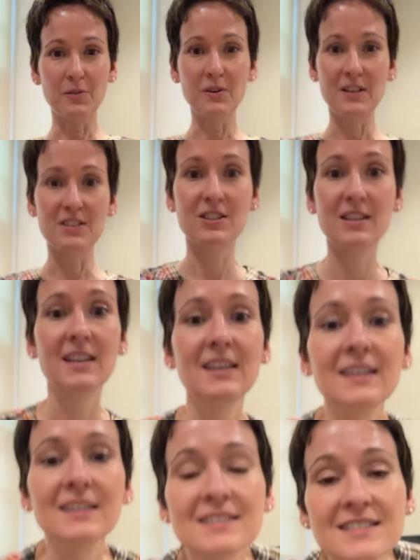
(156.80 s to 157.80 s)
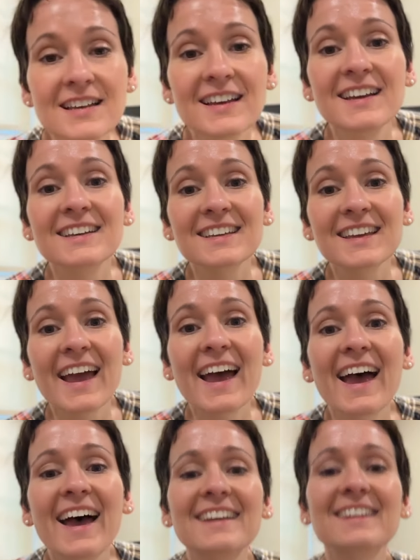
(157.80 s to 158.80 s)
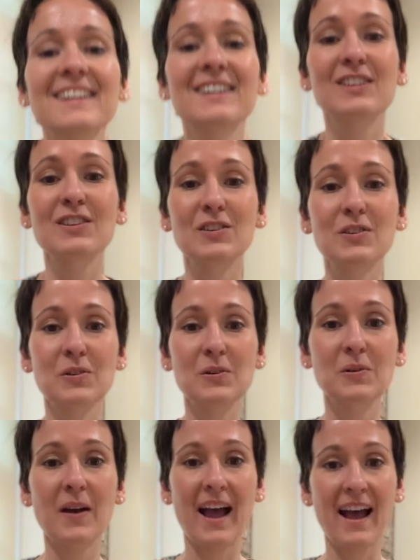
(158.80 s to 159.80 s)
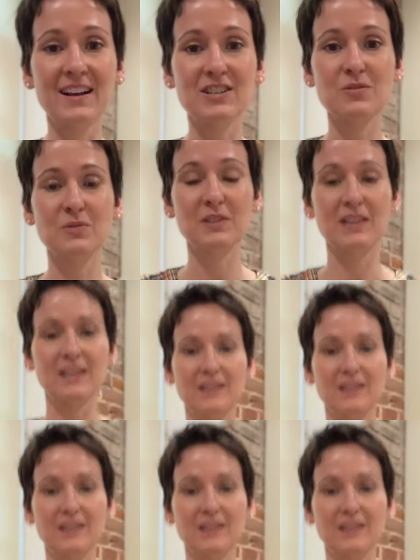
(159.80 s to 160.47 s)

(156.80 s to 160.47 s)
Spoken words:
question is, can you actually